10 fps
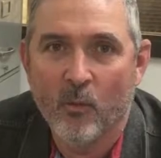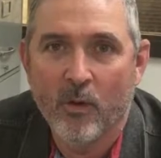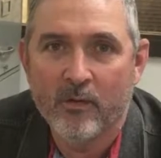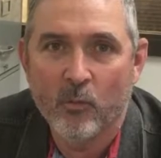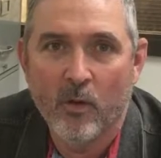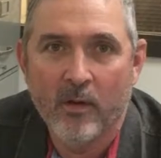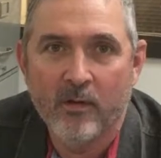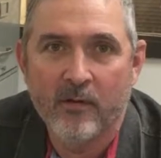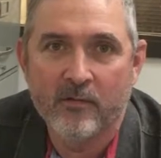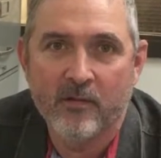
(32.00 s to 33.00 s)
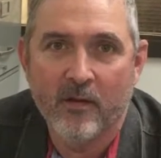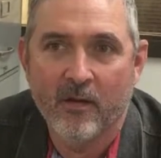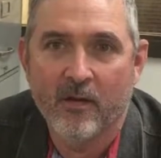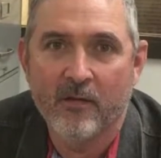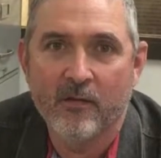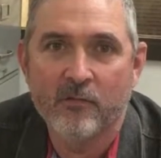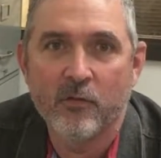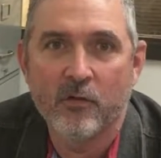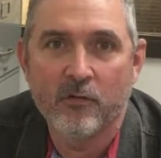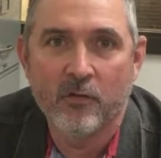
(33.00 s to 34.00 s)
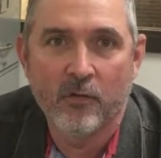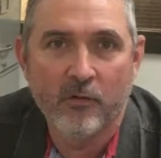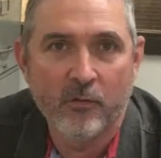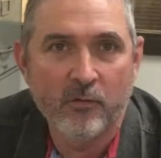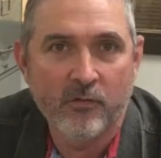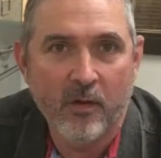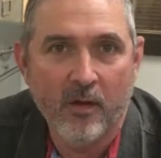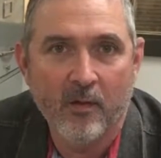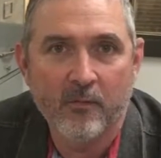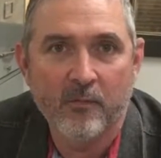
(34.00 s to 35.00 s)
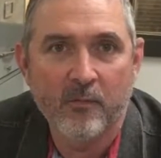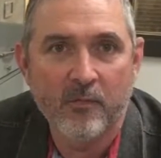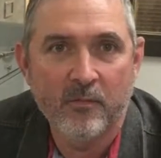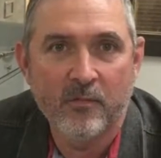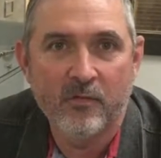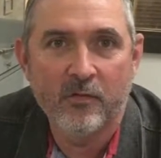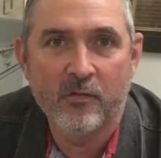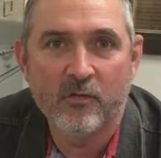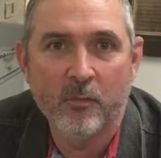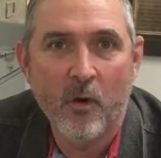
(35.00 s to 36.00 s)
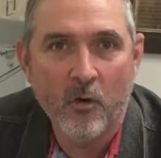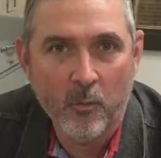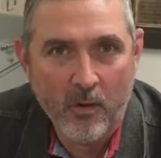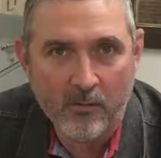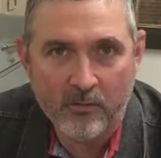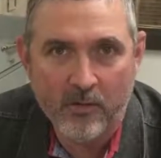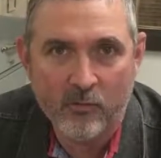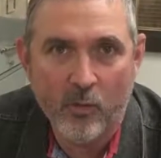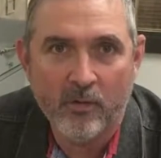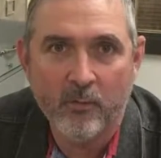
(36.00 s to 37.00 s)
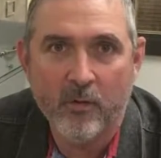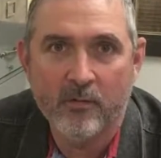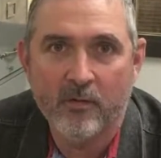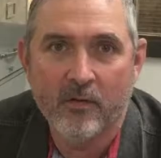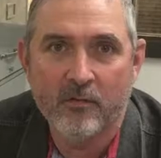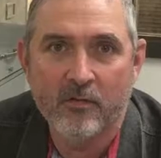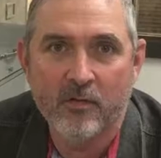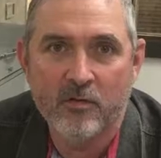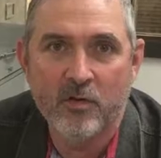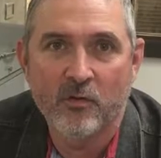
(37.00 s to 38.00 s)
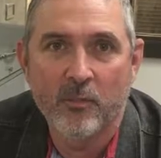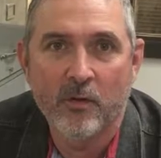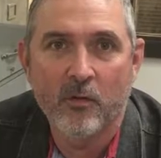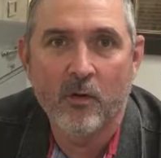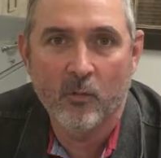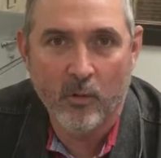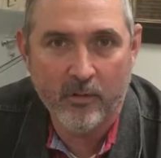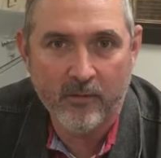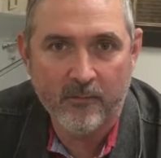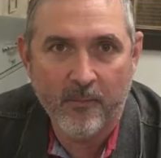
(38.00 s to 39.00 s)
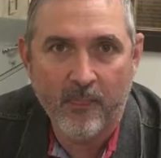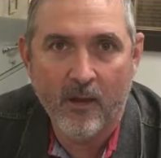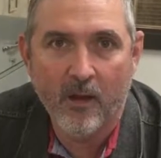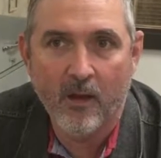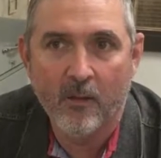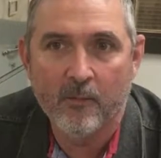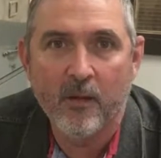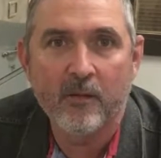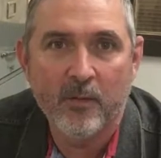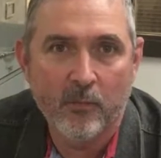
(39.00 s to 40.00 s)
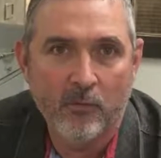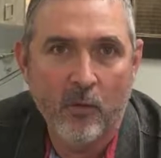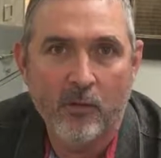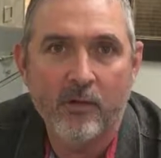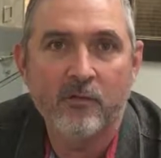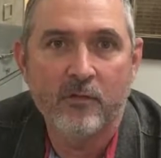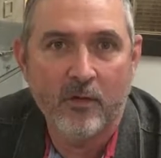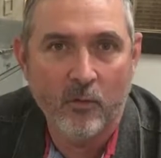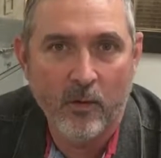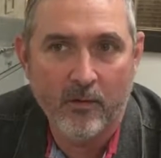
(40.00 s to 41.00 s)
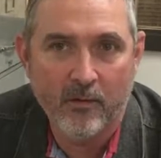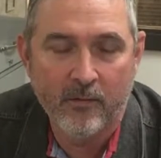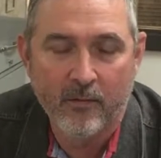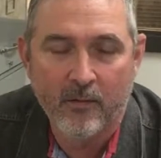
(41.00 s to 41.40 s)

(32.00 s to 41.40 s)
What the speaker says: Welding 1 is the students learn to use a small welding process. It's a shield metal arc welding. A lot of people know it as stick welding.